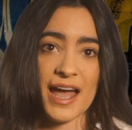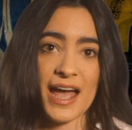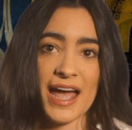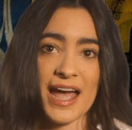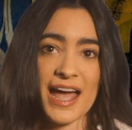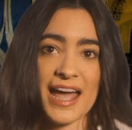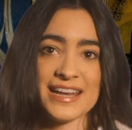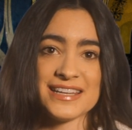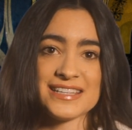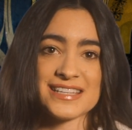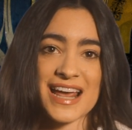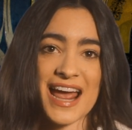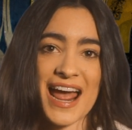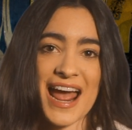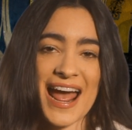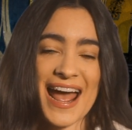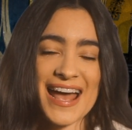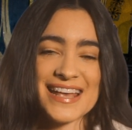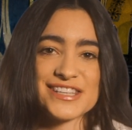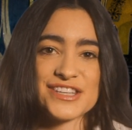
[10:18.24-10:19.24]
And
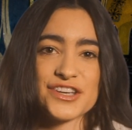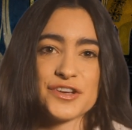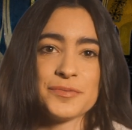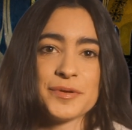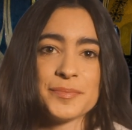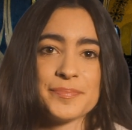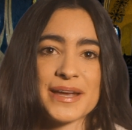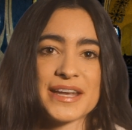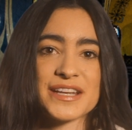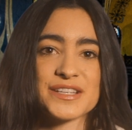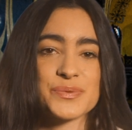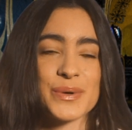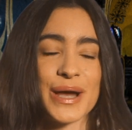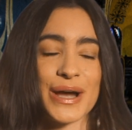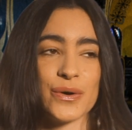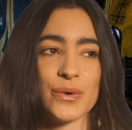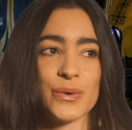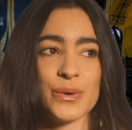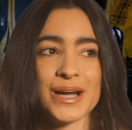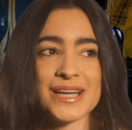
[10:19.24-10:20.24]
as human beings, we're
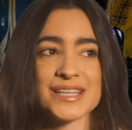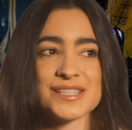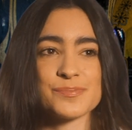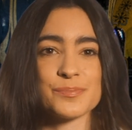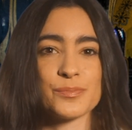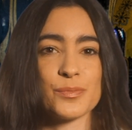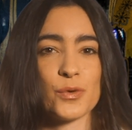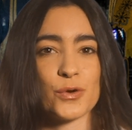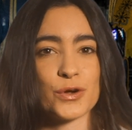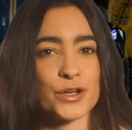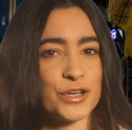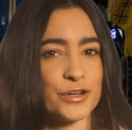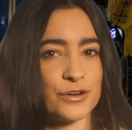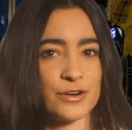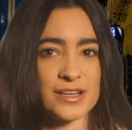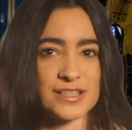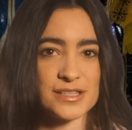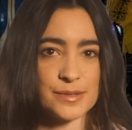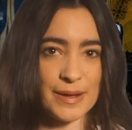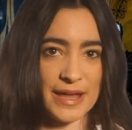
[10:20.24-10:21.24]
always more
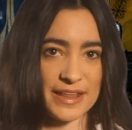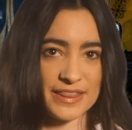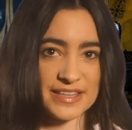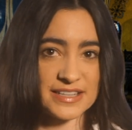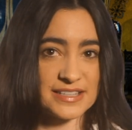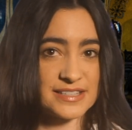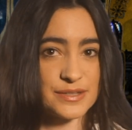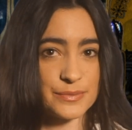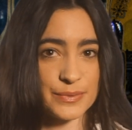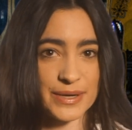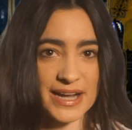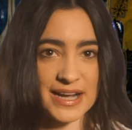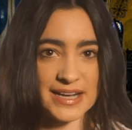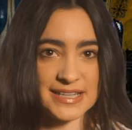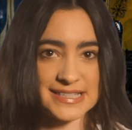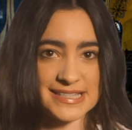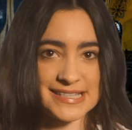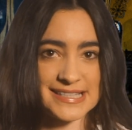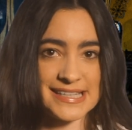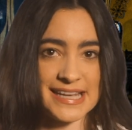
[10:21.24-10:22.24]
curious about things that we
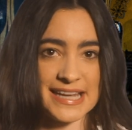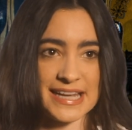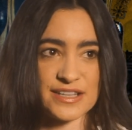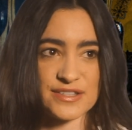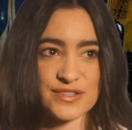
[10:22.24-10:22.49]
can't see,